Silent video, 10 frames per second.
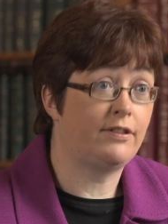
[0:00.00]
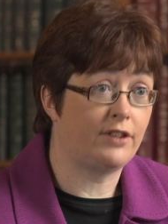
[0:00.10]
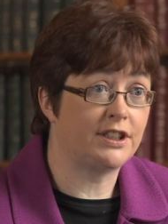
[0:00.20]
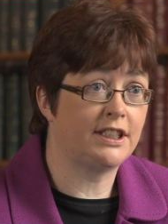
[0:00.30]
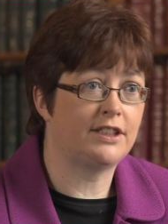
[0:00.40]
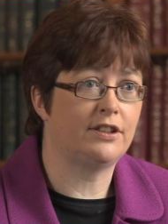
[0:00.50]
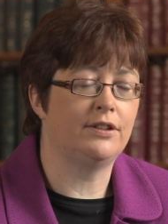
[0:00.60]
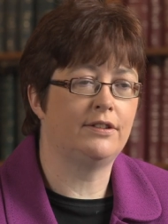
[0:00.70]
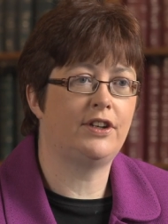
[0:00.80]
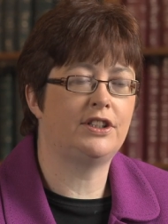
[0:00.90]
of our sister
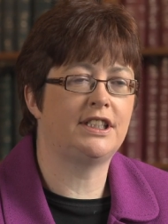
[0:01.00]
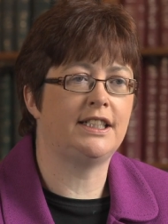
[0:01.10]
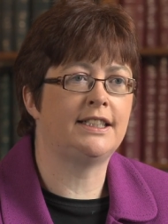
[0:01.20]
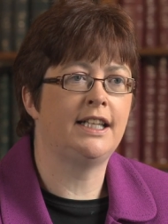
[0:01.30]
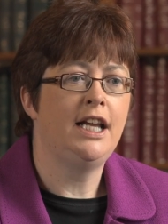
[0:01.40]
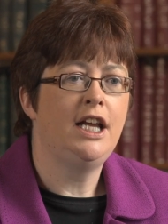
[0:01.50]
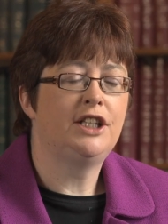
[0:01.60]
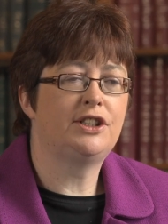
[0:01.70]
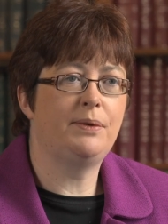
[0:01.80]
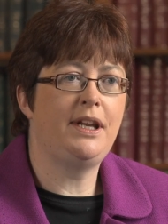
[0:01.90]
universities.
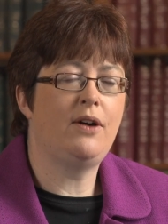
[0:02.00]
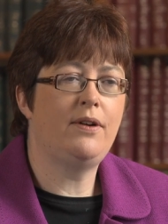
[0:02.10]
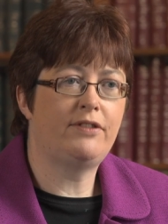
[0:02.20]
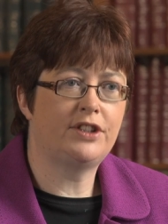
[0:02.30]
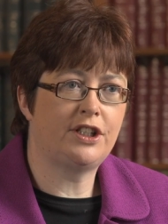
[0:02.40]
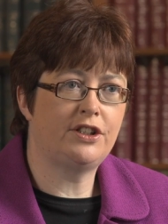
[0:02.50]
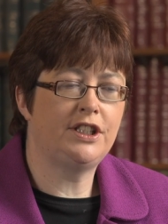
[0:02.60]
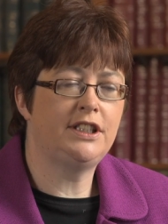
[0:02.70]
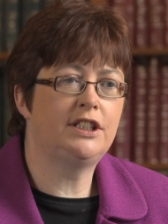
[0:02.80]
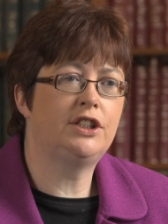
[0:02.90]
So we now have research
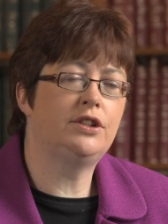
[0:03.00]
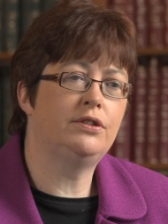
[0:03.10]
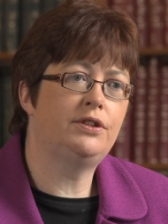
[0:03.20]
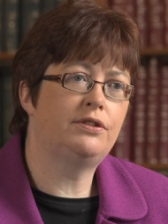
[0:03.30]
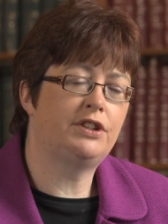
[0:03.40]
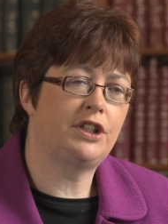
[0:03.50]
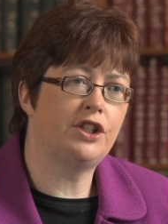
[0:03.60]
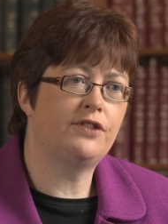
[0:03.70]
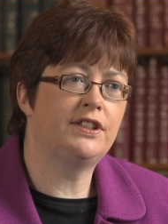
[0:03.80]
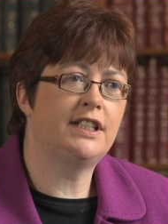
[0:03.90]
institutes,
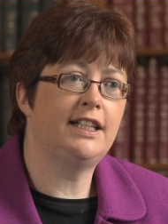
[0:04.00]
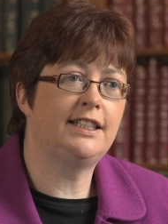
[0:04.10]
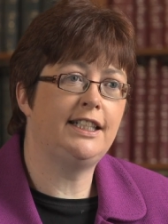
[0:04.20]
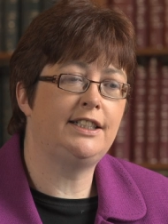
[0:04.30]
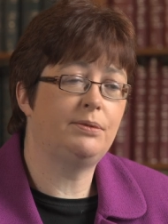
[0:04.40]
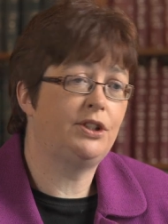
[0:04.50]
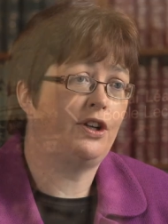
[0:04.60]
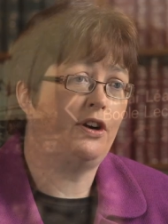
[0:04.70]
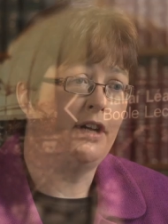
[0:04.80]
research facilities, which are